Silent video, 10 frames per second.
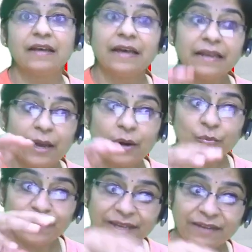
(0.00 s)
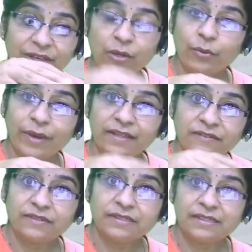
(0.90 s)
Now, when we look at the
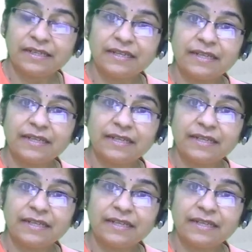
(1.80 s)
first sentence,